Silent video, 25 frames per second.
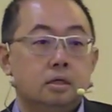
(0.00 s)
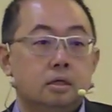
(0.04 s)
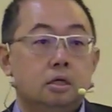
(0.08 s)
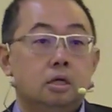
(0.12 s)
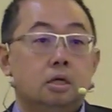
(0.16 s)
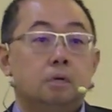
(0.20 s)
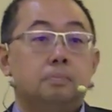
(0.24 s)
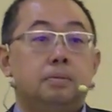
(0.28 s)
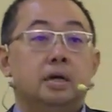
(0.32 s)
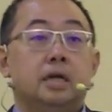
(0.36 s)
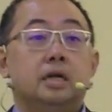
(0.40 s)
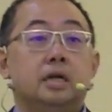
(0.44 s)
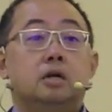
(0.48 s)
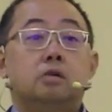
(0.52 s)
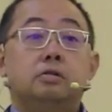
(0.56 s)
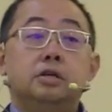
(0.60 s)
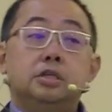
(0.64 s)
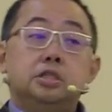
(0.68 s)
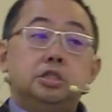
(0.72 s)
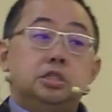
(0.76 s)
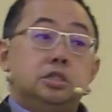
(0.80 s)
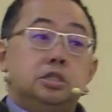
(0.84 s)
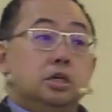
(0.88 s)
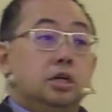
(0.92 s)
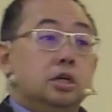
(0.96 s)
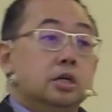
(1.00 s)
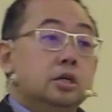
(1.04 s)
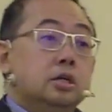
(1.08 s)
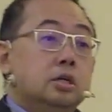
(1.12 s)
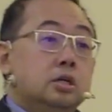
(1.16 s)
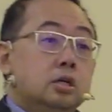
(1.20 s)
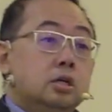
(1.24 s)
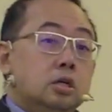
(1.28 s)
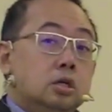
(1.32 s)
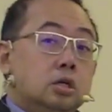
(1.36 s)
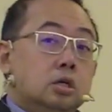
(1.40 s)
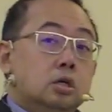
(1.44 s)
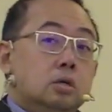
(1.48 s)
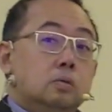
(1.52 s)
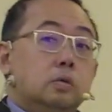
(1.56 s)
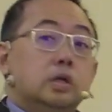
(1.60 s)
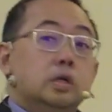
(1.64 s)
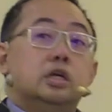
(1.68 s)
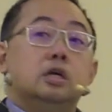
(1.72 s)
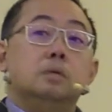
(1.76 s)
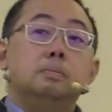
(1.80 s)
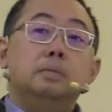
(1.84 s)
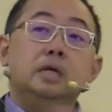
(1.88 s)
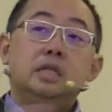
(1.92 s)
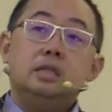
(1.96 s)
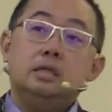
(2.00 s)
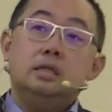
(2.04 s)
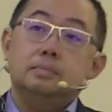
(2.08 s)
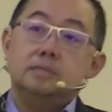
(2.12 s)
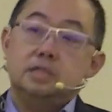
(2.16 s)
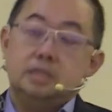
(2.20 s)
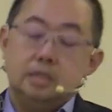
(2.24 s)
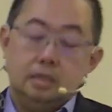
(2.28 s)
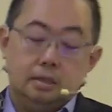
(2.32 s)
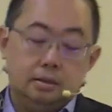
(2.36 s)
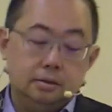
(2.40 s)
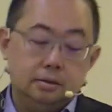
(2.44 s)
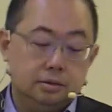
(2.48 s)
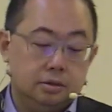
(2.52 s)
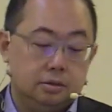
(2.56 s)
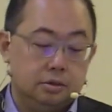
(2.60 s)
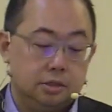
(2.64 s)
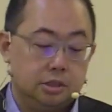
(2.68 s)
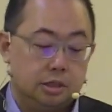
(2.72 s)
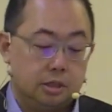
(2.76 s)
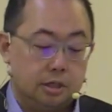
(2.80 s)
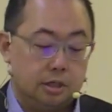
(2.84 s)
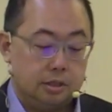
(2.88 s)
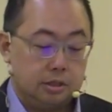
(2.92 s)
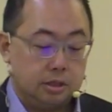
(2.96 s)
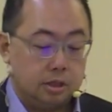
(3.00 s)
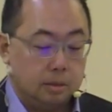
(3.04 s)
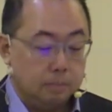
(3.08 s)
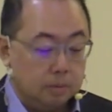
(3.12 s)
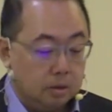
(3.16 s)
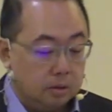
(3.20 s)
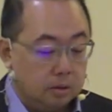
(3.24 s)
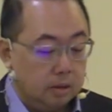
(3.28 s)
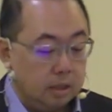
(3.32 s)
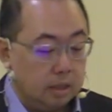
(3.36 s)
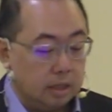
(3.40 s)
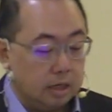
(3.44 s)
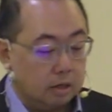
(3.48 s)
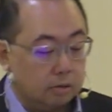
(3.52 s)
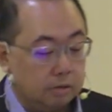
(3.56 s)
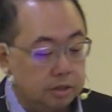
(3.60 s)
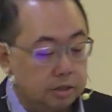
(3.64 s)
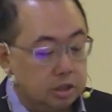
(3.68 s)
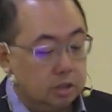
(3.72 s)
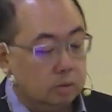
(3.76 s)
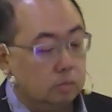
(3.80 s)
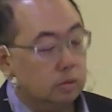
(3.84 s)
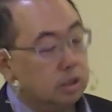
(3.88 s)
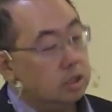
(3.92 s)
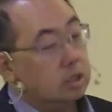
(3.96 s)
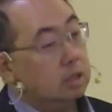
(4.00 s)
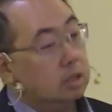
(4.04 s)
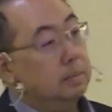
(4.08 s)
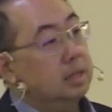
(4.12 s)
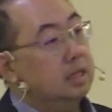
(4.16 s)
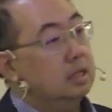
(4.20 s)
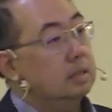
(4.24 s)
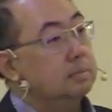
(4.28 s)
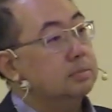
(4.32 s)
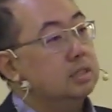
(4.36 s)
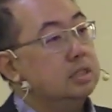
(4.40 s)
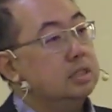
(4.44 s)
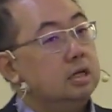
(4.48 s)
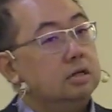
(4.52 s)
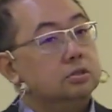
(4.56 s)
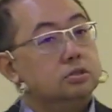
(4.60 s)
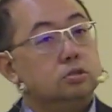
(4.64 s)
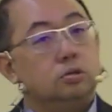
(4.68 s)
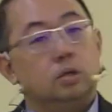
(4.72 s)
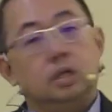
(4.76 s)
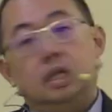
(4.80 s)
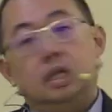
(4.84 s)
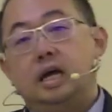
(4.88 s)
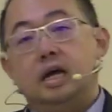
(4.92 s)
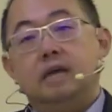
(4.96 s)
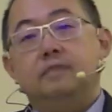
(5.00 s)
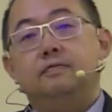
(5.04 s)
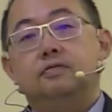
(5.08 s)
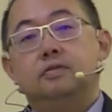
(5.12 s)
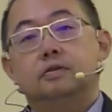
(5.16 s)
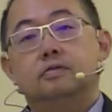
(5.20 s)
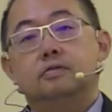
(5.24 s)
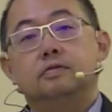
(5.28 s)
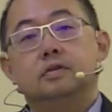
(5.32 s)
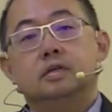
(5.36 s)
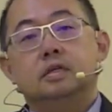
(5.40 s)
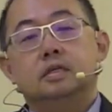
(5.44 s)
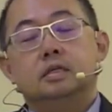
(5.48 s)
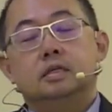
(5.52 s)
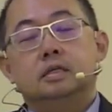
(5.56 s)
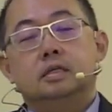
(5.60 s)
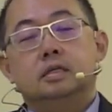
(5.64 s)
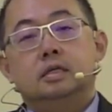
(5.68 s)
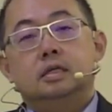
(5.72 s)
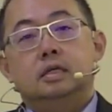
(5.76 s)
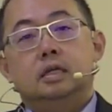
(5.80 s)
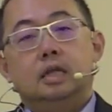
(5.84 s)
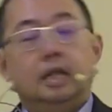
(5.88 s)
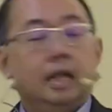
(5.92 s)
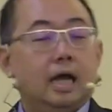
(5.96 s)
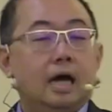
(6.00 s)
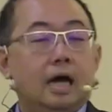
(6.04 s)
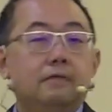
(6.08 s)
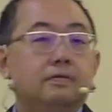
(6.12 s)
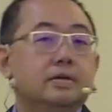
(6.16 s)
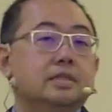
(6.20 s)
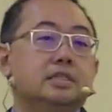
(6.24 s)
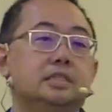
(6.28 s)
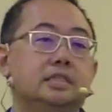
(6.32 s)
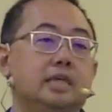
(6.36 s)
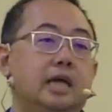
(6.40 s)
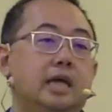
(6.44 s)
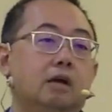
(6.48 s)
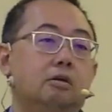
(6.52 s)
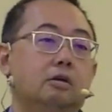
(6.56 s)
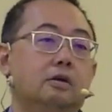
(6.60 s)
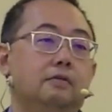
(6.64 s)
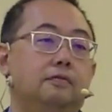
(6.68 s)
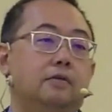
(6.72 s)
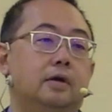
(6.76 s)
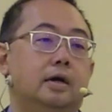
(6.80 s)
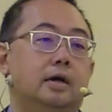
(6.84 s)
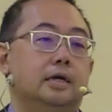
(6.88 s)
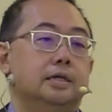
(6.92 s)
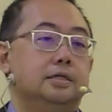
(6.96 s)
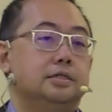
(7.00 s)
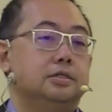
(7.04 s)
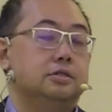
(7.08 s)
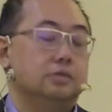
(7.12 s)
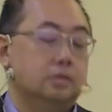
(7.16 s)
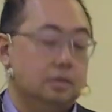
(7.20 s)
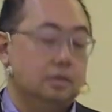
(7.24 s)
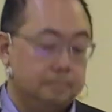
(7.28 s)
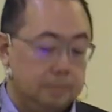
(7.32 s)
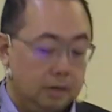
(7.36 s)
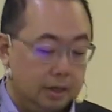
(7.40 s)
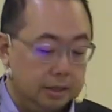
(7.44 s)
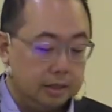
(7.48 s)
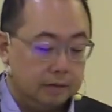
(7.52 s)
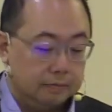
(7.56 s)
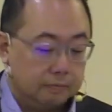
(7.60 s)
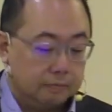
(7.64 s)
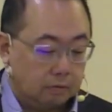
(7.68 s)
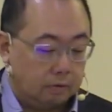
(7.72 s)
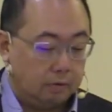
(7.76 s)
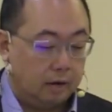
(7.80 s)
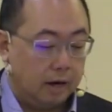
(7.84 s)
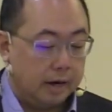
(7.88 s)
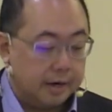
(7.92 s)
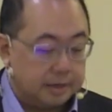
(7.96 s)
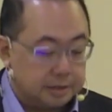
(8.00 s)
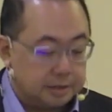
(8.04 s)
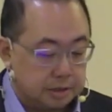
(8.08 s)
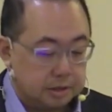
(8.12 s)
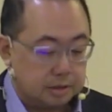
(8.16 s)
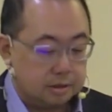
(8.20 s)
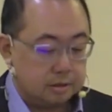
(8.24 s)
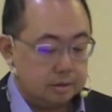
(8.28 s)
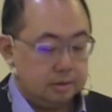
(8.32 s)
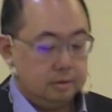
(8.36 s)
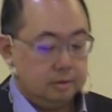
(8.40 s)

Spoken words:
But a Christian would commit themselves to church community. A Christian would commit themselves to a life of love and sacrifice to the body of Christ.